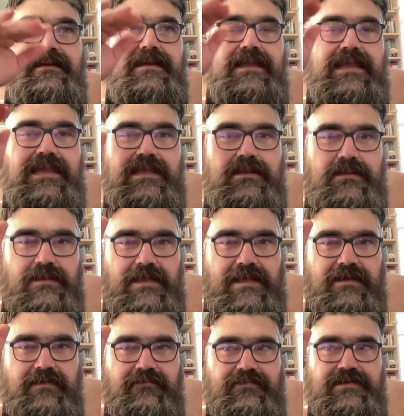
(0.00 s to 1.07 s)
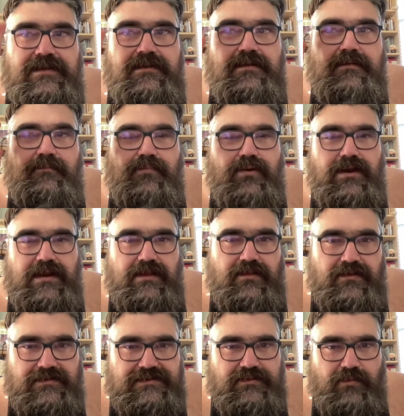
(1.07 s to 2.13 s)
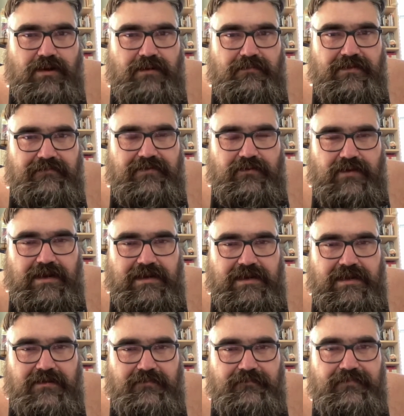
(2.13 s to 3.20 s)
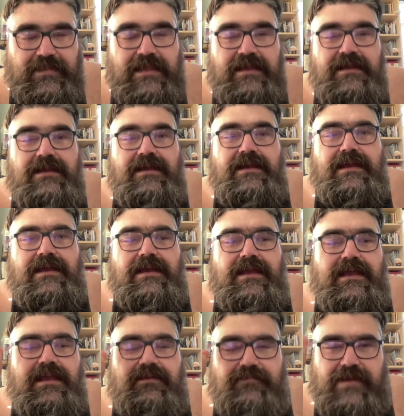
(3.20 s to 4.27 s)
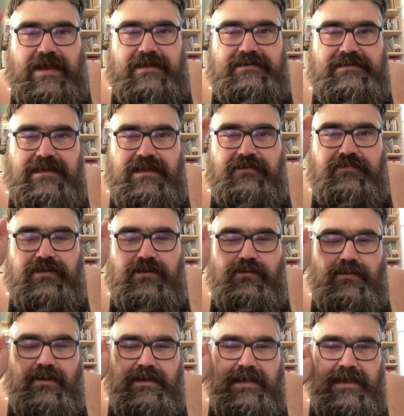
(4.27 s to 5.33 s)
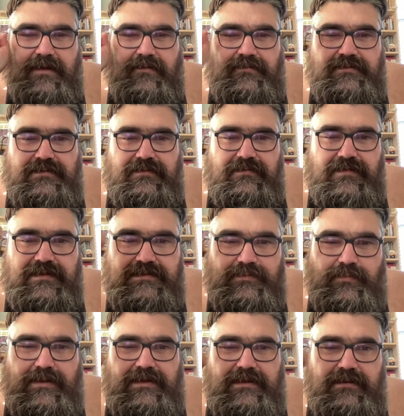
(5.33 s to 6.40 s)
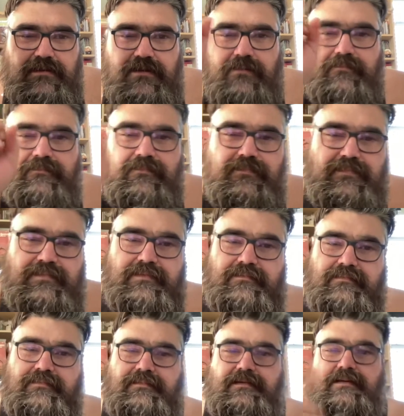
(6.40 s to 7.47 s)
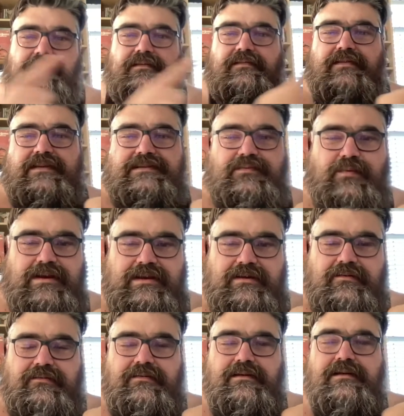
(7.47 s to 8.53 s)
he lived pretty close to where I'm living right now. In fact, if you look out this window, this window,